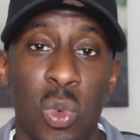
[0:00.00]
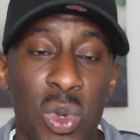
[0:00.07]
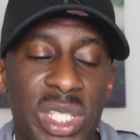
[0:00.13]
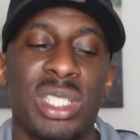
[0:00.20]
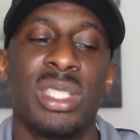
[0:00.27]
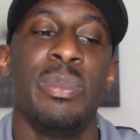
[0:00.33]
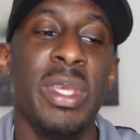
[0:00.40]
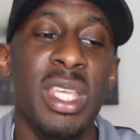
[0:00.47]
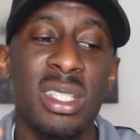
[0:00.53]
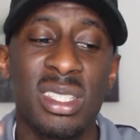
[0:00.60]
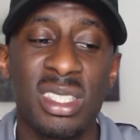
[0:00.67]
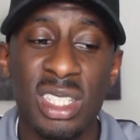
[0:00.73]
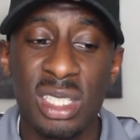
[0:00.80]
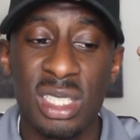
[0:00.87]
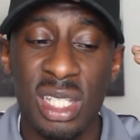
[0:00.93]
which
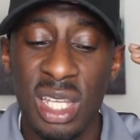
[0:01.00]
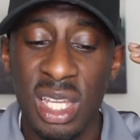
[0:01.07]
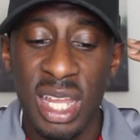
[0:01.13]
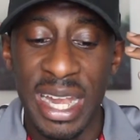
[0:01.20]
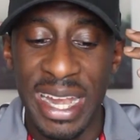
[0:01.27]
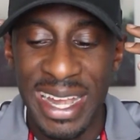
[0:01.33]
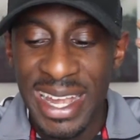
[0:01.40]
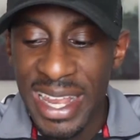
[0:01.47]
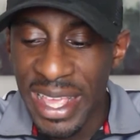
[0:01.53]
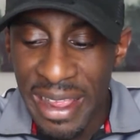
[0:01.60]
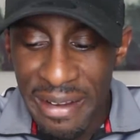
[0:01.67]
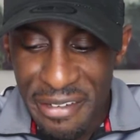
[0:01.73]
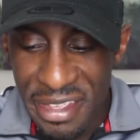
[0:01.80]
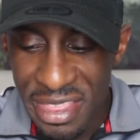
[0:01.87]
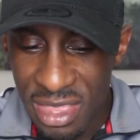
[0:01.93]
means just
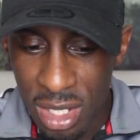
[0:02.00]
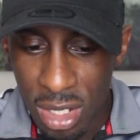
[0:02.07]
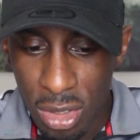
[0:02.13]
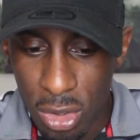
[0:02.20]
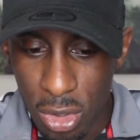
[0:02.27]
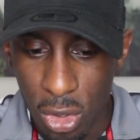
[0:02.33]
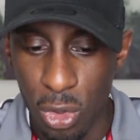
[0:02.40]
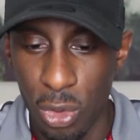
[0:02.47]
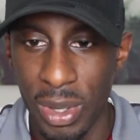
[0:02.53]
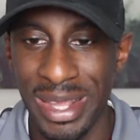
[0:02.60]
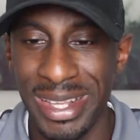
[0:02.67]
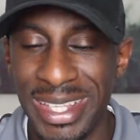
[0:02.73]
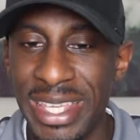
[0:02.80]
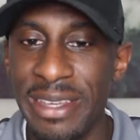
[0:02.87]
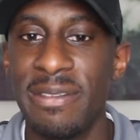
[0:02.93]
let everything go
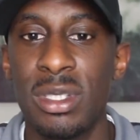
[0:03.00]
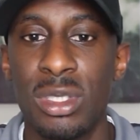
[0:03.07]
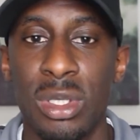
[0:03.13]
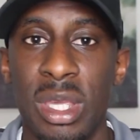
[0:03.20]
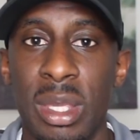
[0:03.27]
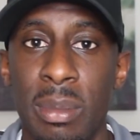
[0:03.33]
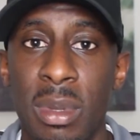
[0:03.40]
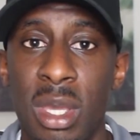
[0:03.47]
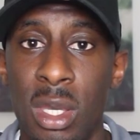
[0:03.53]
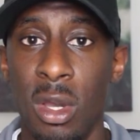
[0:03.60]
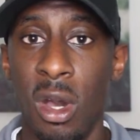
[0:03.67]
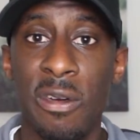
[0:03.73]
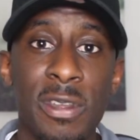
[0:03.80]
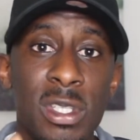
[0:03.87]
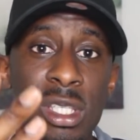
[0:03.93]
and give it to him.
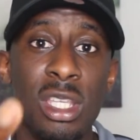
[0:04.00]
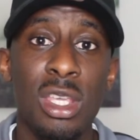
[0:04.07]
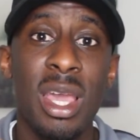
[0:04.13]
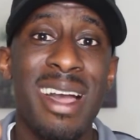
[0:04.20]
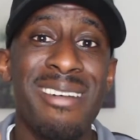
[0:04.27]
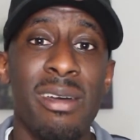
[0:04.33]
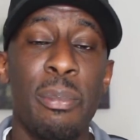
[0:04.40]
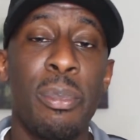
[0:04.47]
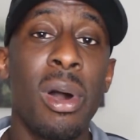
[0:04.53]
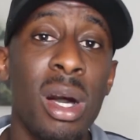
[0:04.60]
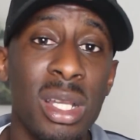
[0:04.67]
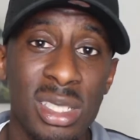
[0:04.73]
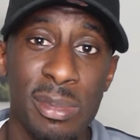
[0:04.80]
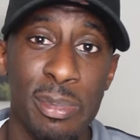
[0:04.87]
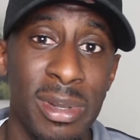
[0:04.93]
Obviously you have a
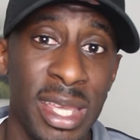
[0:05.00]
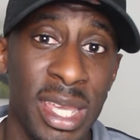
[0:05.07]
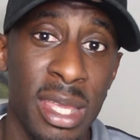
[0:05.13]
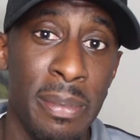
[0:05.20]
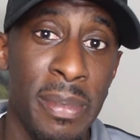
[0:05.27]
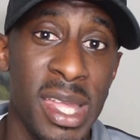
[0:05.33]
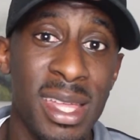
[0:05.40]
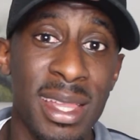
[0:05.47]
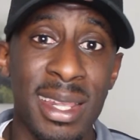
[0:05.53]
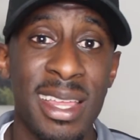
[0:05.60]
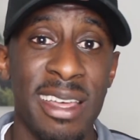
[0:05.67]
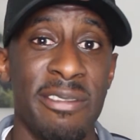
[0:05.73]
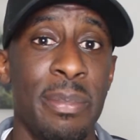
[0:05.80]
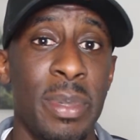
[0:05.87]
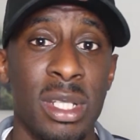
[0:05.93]
part to play in making
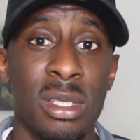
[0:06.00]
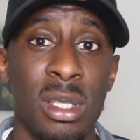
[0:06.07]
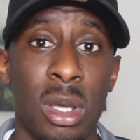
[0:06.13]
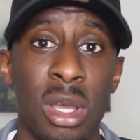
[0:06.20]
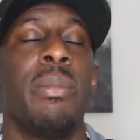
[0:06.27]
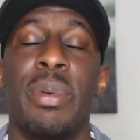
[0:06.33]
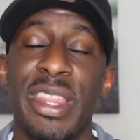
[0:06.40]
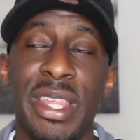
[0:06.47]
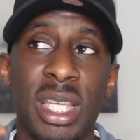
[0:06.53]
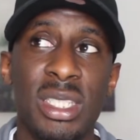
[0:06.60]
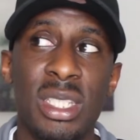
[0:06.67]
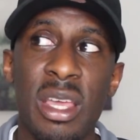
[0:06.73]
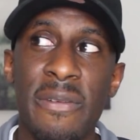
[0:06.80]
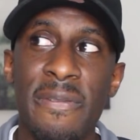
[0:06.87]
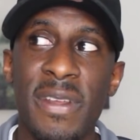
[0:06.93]
life better, but there
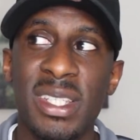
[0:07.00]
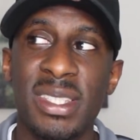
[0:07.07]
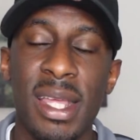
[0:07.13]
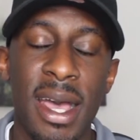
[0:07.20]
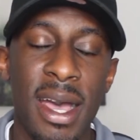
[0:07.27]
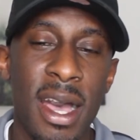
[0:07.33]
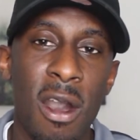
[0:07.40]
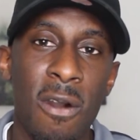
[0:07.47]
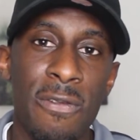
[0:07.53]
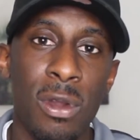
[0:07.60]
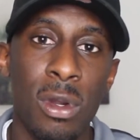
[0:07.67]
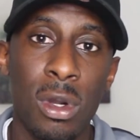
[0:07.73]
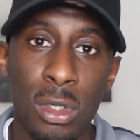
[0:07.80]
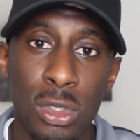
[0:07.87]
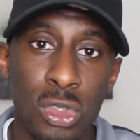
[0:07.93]
are certain things that are out of
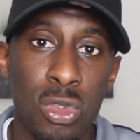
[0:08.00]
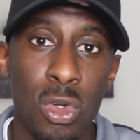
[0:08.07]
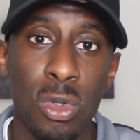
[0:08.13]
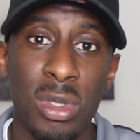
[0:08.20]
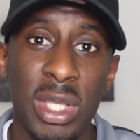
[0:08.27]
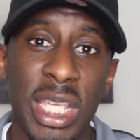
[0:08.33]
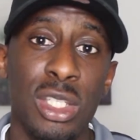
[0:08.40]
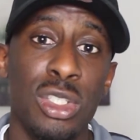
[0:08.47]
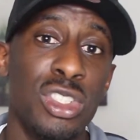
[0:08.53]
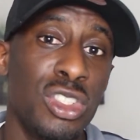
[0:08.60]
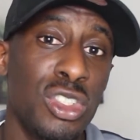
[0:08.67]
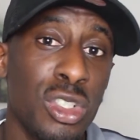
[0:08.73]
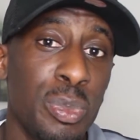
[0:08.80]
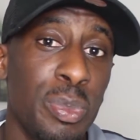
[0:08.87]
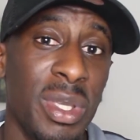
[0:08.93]
your control that you
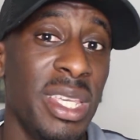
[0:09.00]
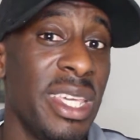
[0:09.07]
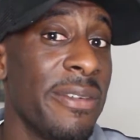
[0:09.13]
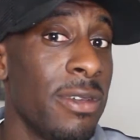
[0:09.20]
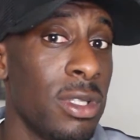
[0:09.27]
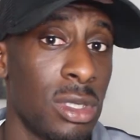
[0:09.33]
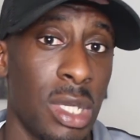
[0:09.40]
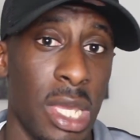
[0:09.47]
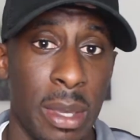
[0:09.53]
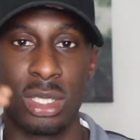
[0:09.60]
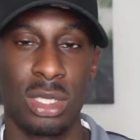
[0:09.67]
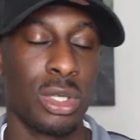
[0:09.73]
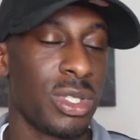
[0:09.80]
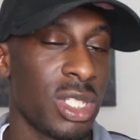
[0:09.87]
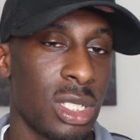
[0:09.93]
should be giving to
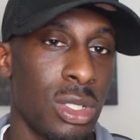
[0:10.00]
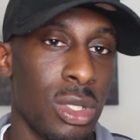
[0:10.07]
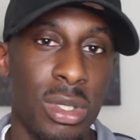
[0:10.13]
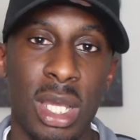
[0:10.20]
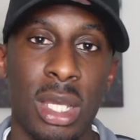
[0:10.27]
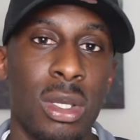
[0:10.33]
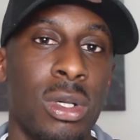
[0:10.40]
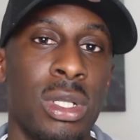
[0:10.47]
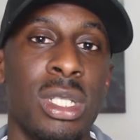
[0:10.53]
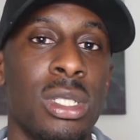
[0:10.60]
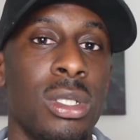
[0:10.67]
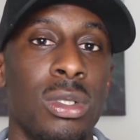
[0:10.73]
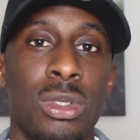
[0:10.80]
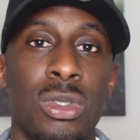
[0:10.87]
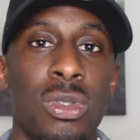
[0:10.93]
him. So just know that God
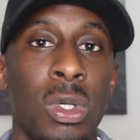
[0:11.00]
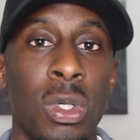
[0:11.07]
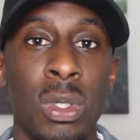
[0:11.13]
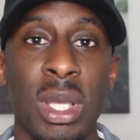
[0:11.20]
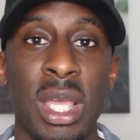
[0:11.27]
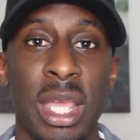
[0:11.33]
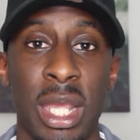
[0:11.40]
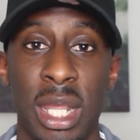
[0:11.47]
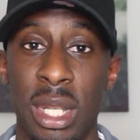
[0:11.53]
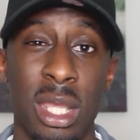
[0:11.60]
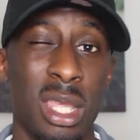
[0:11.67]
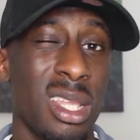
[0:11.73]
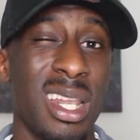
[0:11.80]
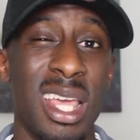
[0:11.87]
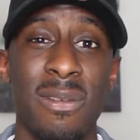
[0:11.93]
is in control and
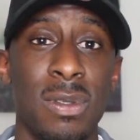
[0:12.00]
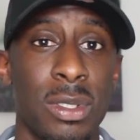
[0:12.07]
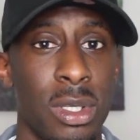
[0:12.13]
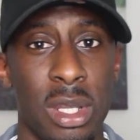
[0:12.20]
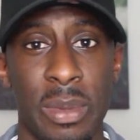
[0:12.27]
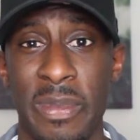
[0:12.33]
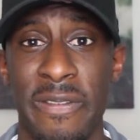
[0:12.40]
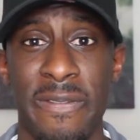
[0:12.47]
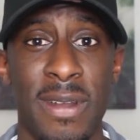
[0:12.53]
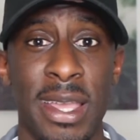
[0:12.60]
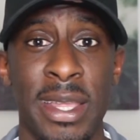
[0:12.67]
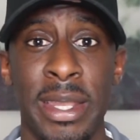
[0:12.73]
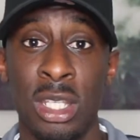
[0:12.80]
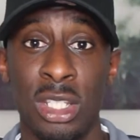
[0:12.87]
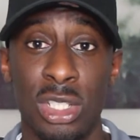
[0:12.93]
that your life is going to be
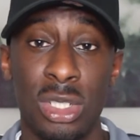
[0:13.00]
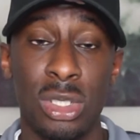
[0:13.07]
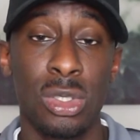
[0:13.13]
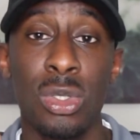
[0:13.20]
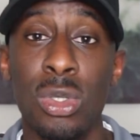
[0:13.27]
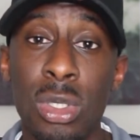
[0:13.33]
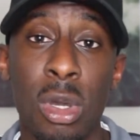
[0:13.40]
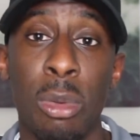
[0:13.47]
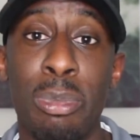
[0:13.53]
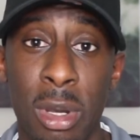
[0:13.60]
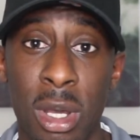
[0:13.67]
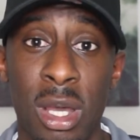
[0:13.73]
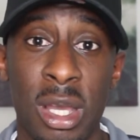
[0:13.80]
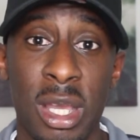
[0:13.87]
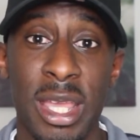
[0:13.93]
fine. Just do your
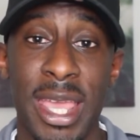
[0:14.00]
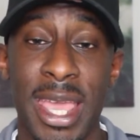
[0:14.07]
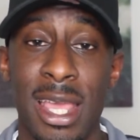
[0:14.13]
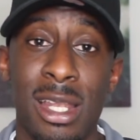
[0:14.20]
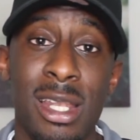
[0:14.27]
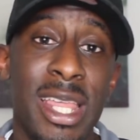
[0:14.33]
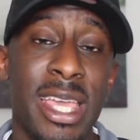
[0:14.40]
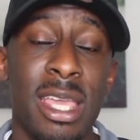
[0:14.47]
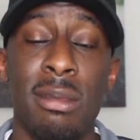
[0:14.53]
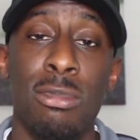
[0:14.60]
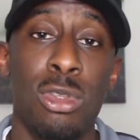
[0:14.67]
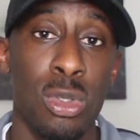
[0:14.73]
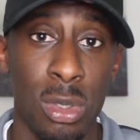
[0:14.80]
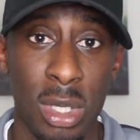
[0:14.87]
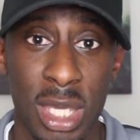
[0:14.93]
part and let
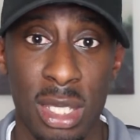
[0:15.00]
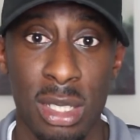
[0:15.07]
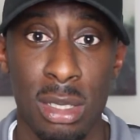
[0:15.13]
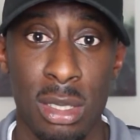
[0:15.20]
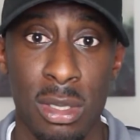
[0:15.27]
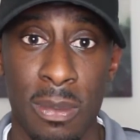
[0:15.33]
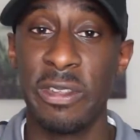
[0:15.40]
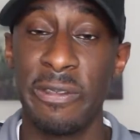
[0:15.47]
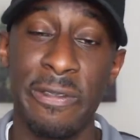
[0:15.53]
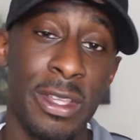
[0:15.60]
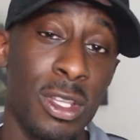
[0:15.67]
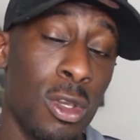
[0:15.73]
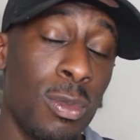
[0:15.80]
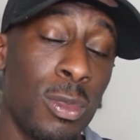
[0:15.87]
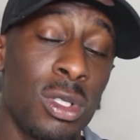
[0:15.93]
him do his. the
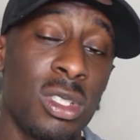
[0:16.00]
video